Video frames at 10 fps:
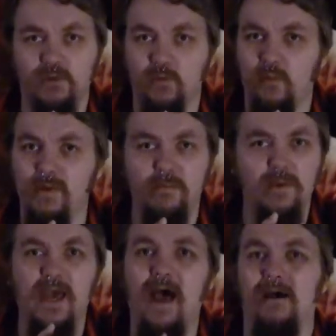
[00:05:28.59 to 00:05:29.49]
So
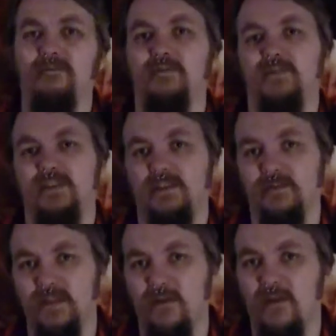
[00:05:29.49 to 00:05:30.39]
we have some
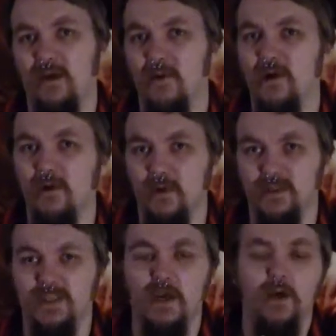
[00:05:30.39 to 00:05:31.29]
systems in there that you might
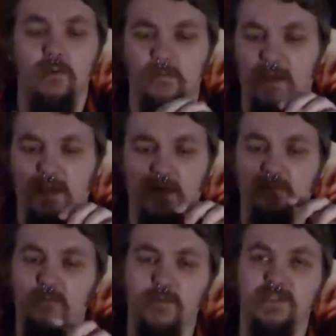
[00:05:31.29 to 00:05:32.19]
notice. We've
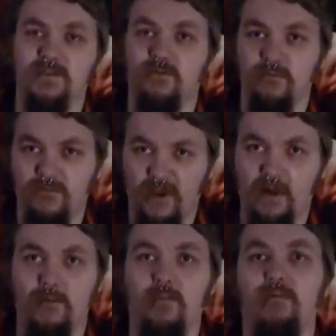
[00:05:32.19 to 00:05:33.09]
taken influences from
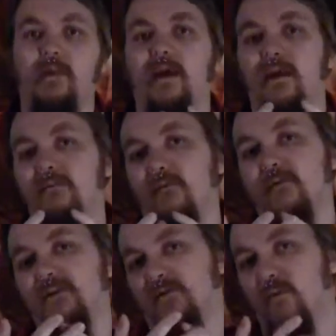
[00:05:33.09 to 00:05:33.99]
Fate, we've taken
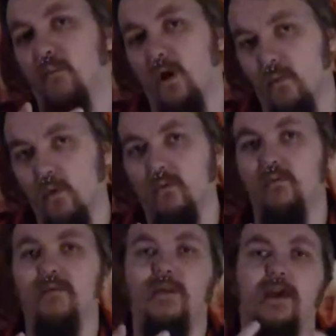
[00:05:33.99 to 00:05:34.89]
influences from White
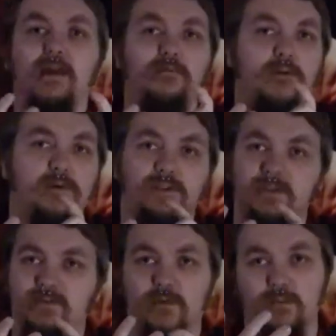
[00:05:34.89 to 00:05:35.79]
Wolf, we've taken
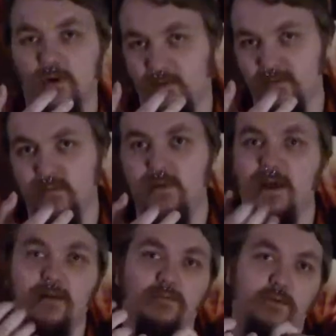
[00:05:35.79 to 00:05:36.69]
influences from Rifts,
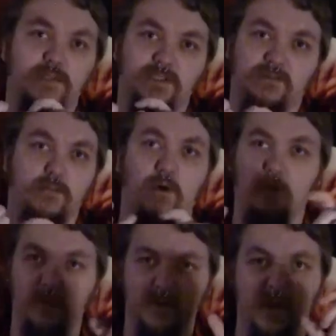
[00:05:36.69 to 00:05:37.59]
we've taken influences from
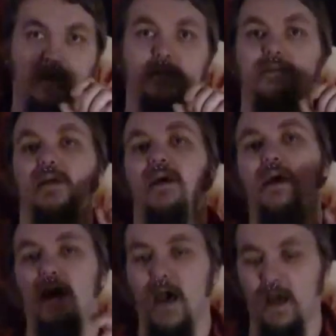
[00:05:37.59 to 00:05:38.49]
all those things.
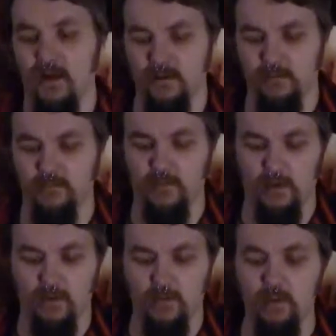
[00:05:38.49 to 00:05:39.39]
And
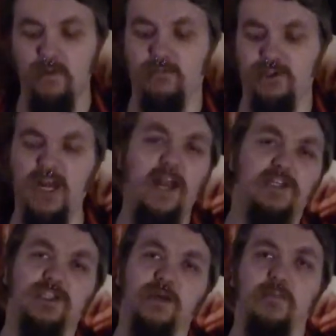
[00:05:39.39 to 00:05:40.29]
we've
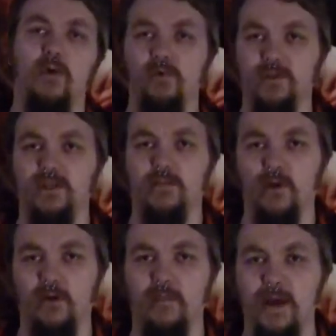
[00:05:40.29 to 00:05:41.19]
changed them, altered
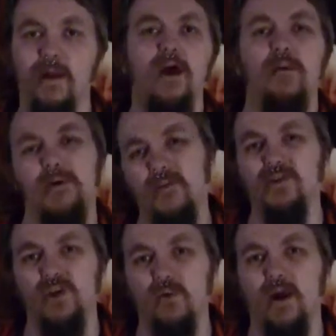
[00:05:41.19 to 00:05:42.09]
them a little bit, but
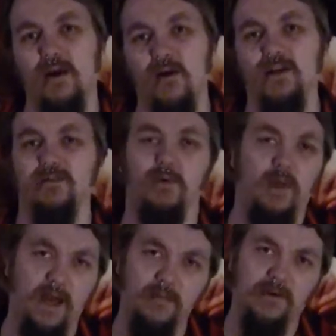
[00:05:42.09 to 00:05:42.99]
they're still
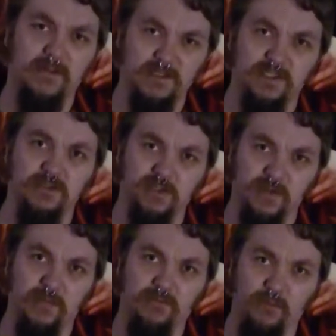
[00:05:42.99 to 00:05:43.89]
recognizable. Anybody that's
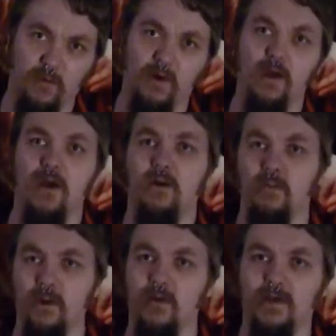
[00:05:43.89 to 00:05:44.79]
used them before
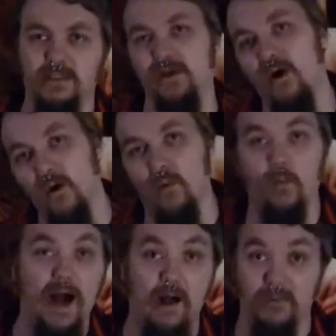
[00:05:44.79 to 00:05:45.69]
realizes,
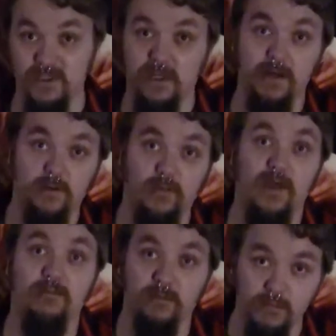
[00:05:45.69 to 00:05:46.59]
oh wow, this guy
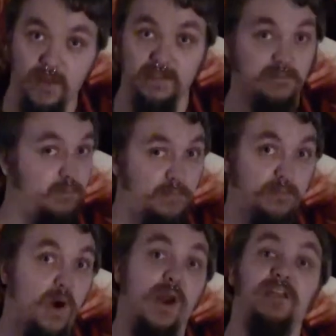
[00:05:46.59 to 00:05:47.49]
took that from this,
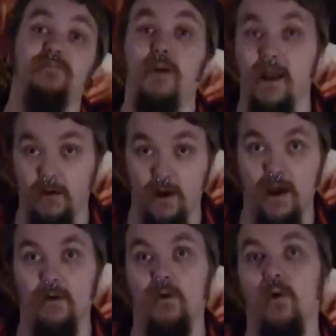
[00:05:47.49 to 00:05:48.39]
but it's better
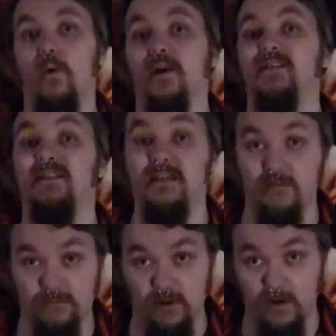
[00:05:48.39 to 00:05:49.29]
now, or it's
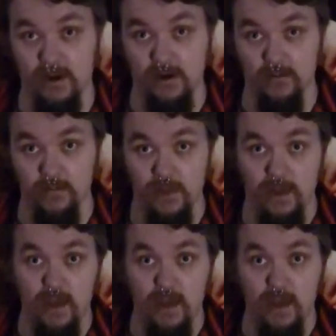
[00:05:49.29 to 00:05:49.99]
different now.